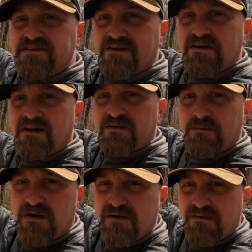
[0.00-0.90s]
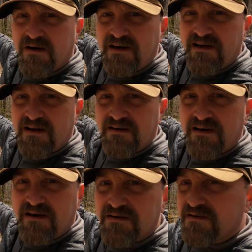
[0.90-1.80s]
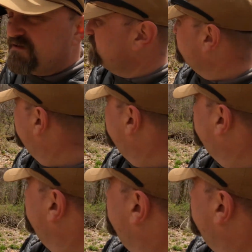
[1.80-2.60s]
see or not, the water right down there. So